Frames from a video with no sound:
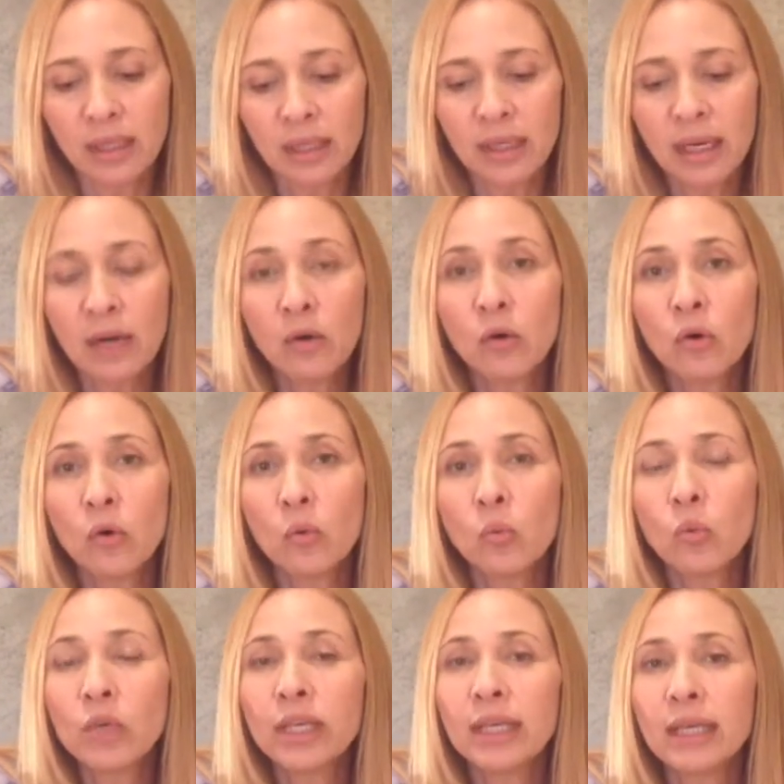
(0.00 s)
Now,
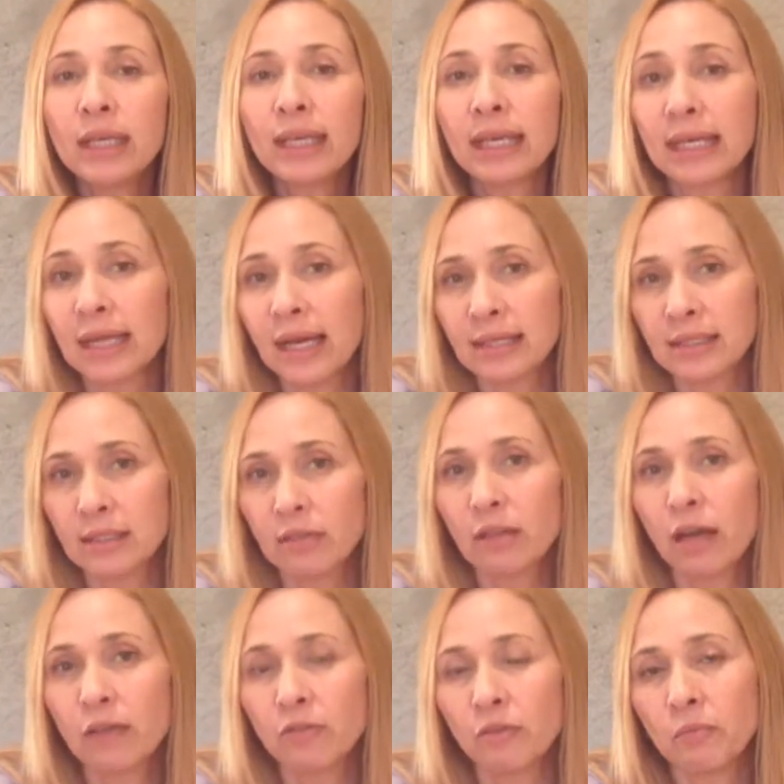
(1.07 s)
we get asked a
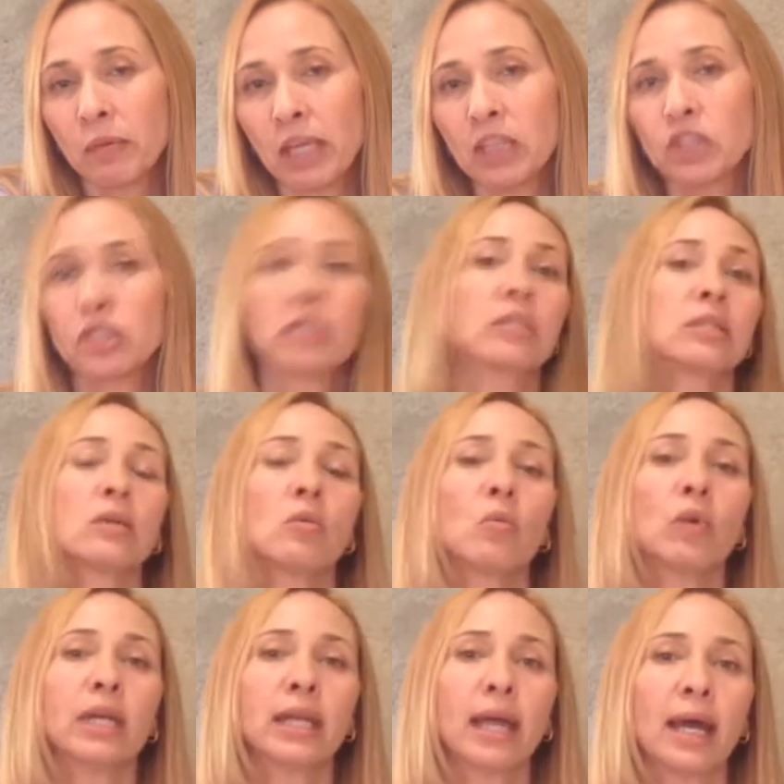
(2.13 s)
lot from patients,
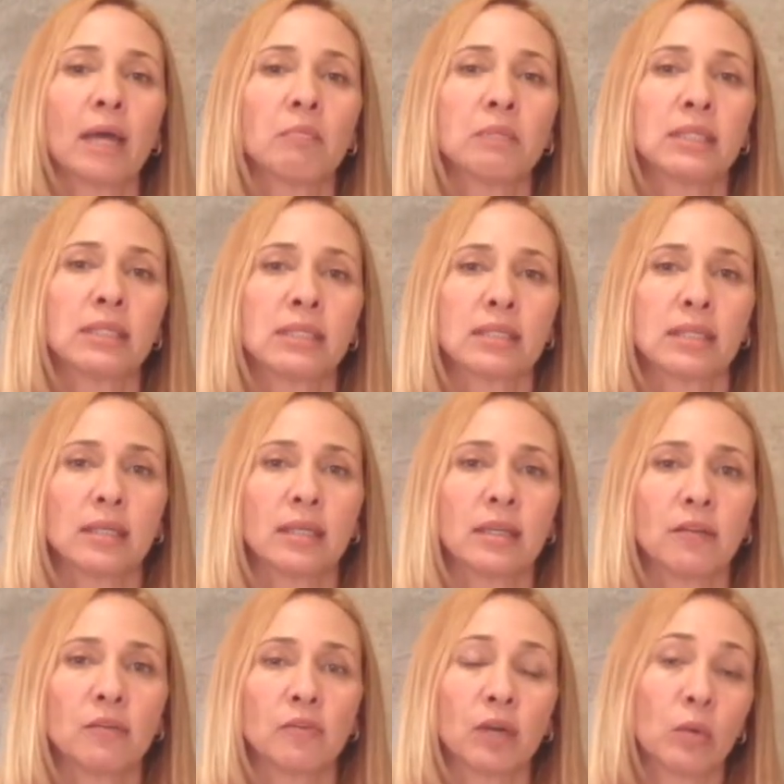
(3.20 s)
what happens
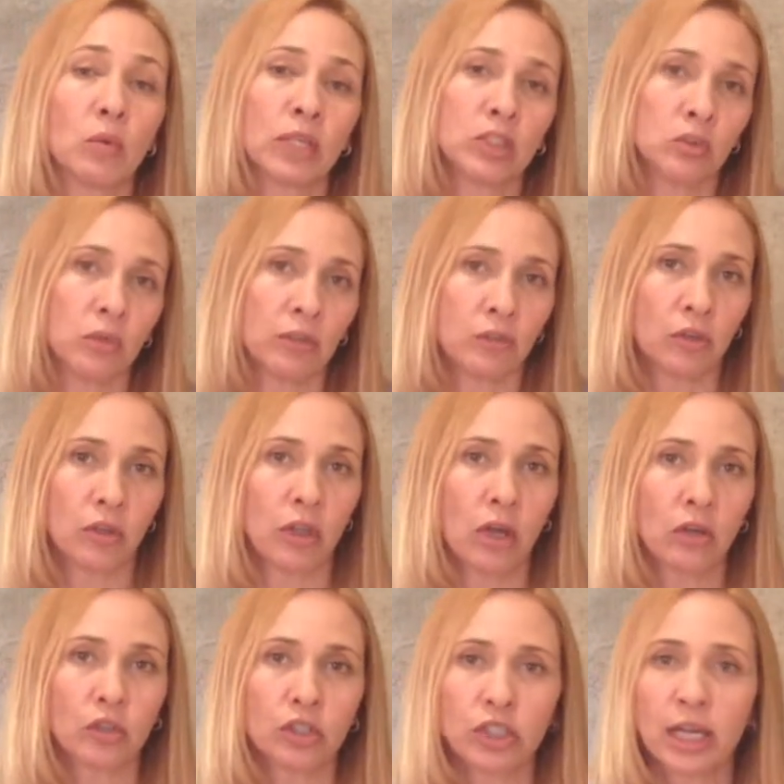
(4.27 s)
if I want to do it for a
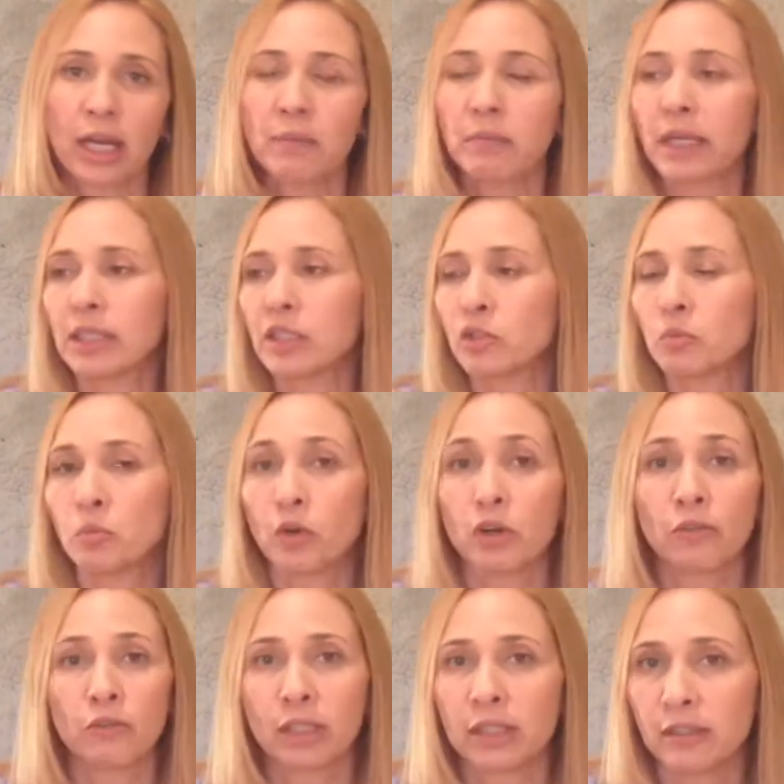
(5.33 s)
longer time? That's
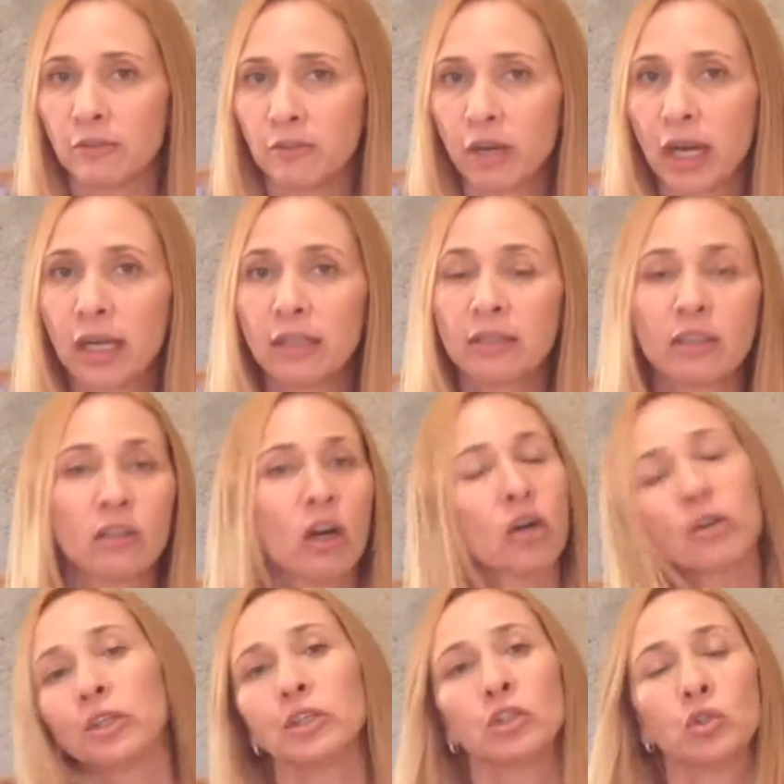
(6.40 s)
perfectly fine. The
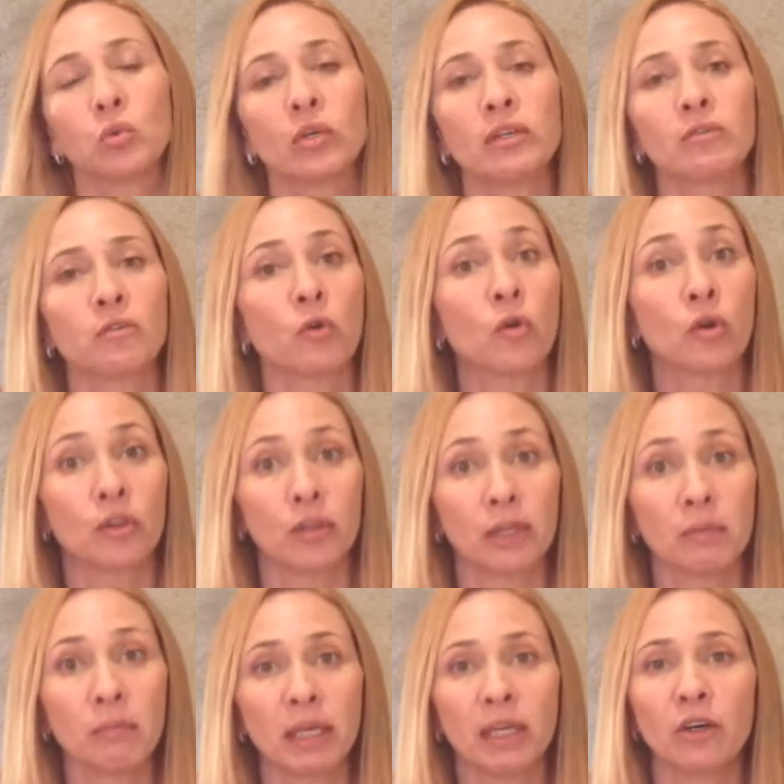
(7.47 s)
longer you do it for,
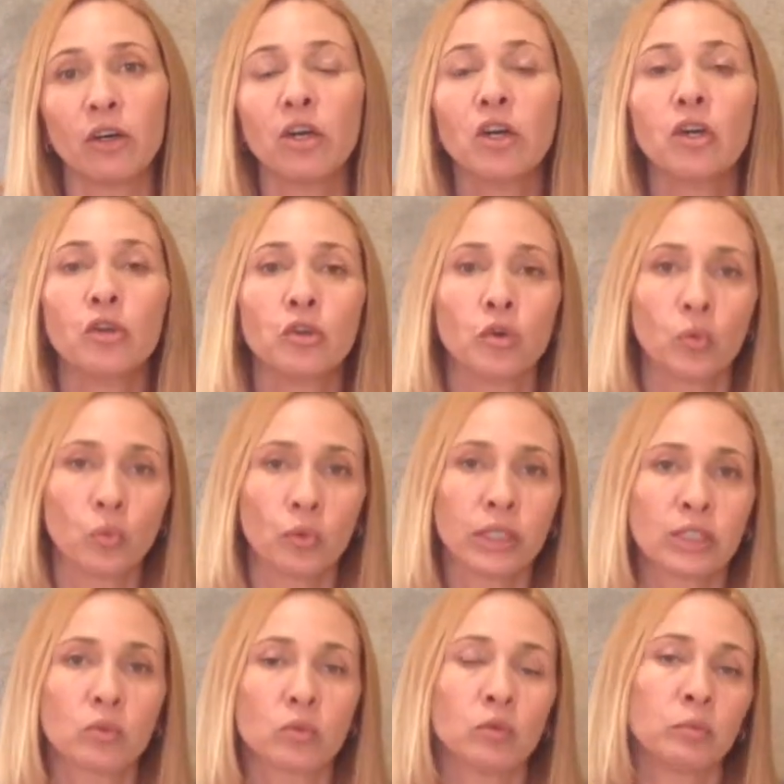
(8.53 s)
the better. Your
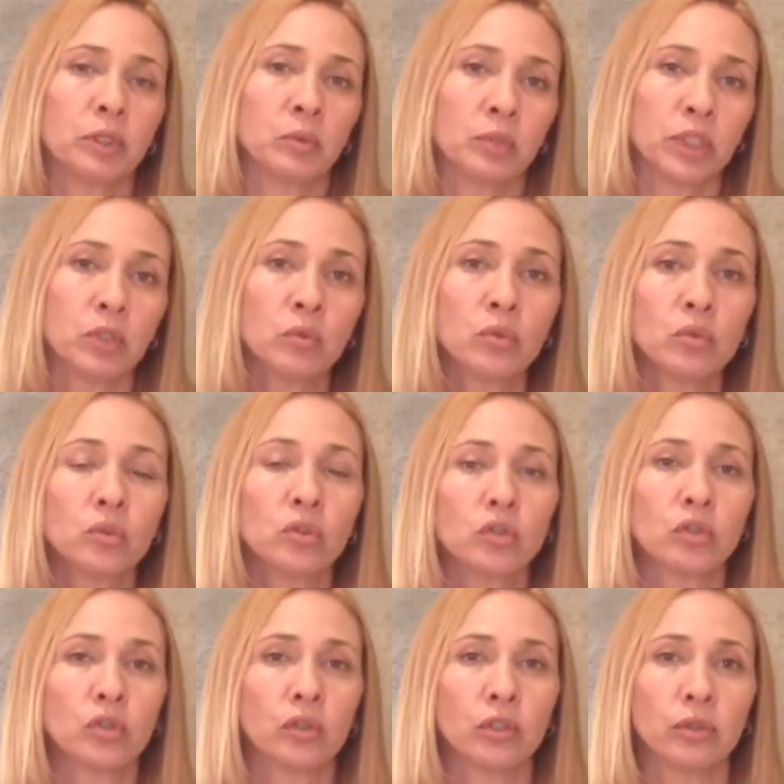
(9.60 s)
risk will be
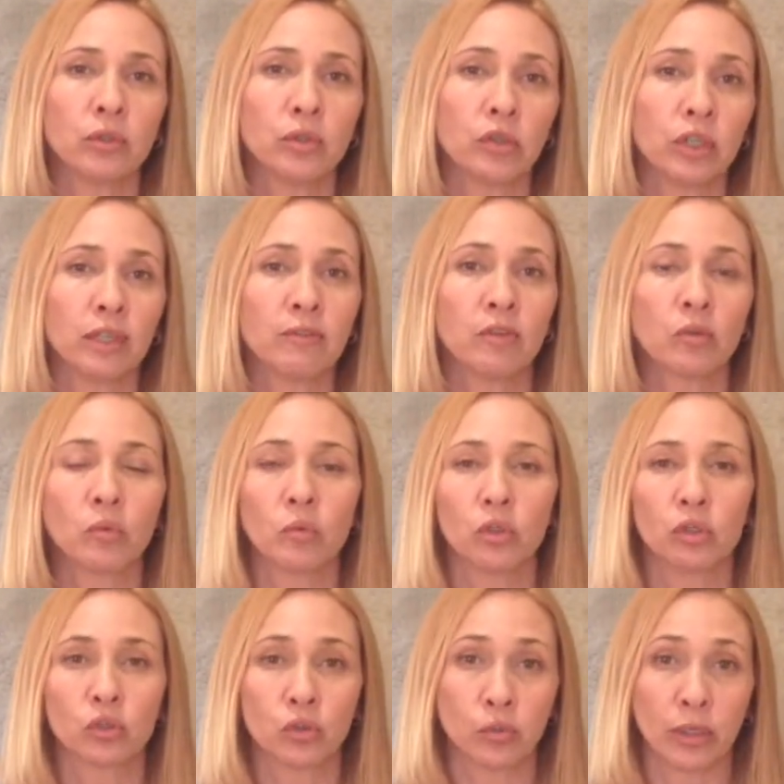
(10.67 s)
reduced, your liver
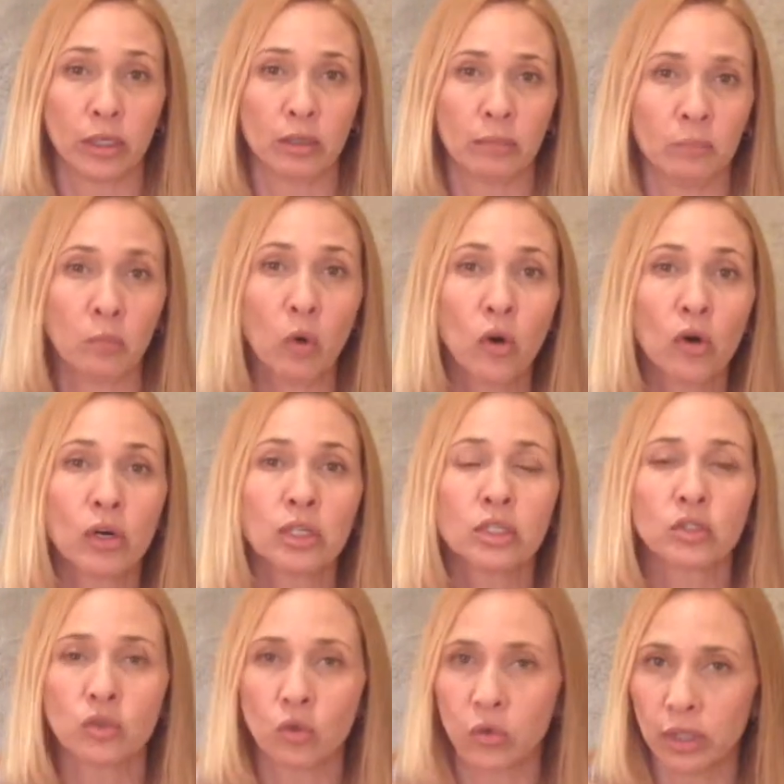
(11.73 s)
will shrink more,
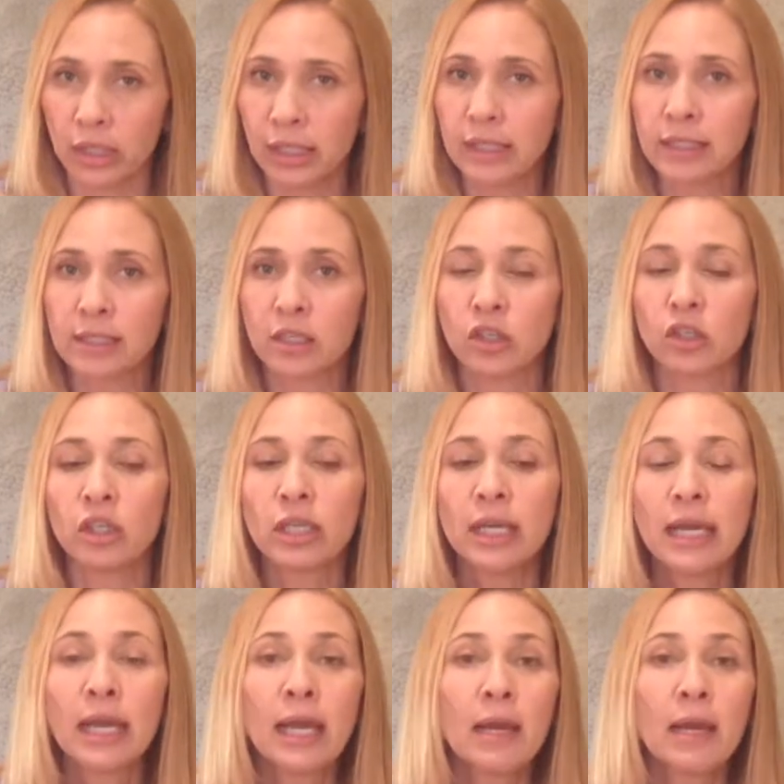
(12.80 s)
so it is good.